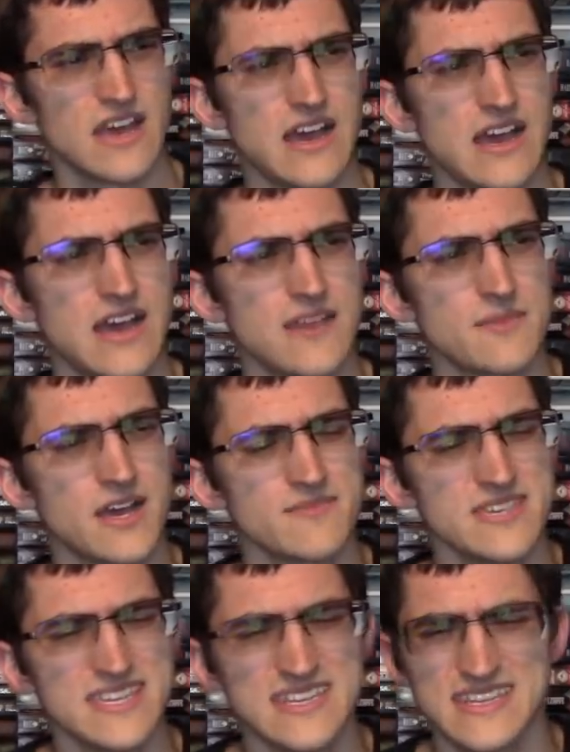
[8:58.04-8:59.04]
I
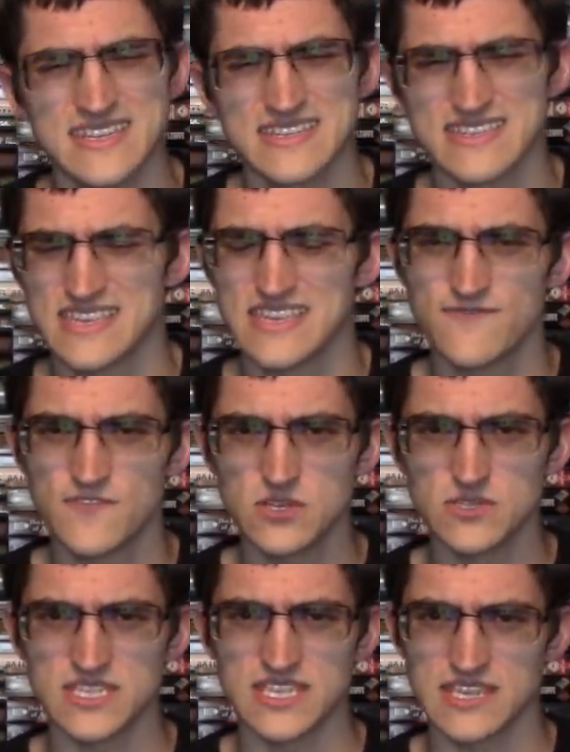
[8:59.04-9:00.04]
mean, he
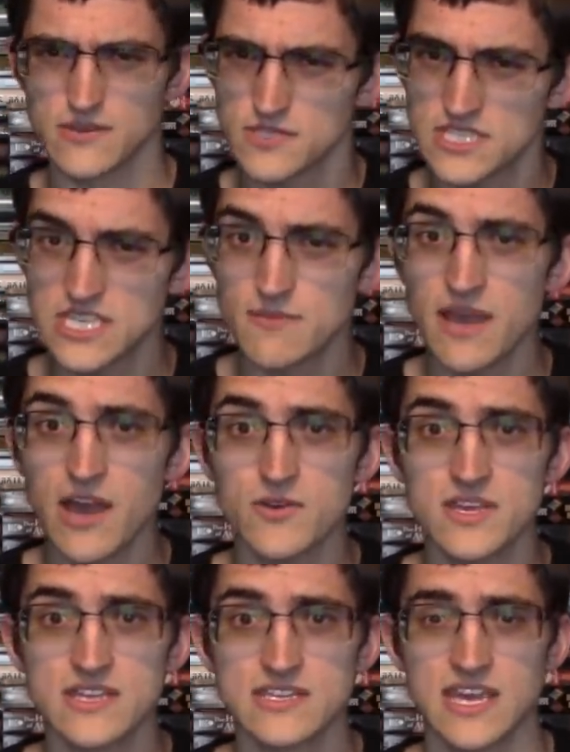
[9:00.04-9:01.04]
feels guilty about
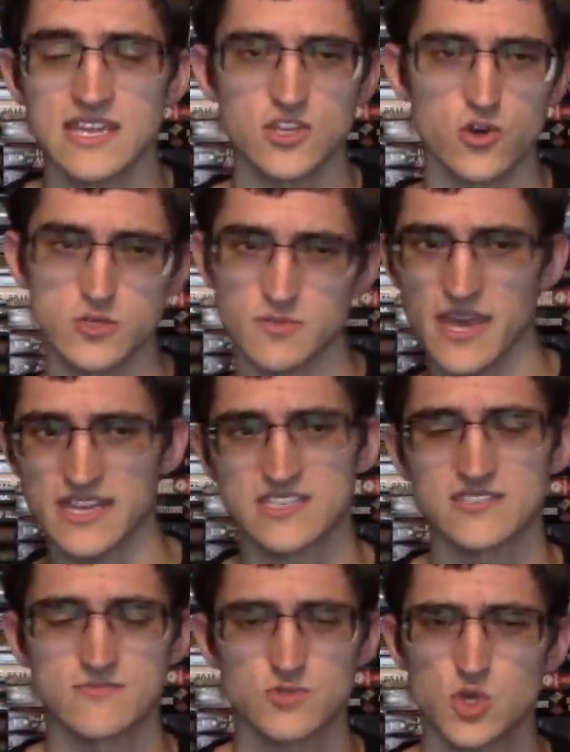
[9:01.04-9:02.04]
it and goes back to
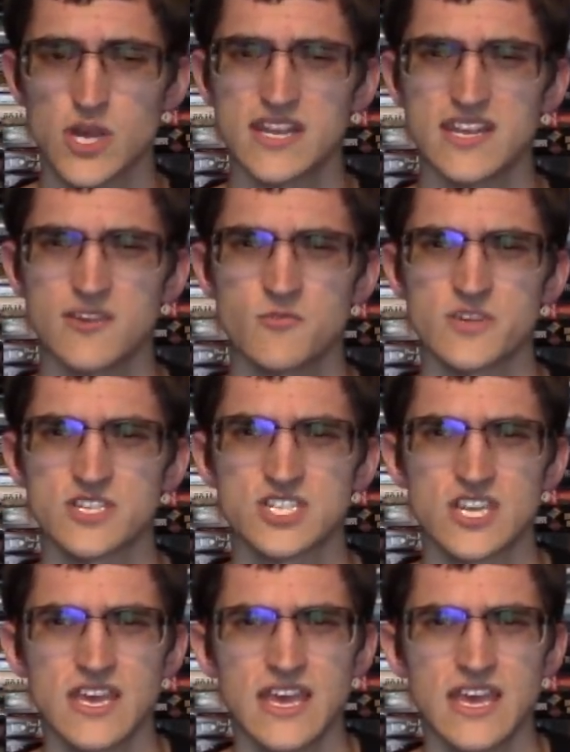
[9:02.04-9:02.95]
training, which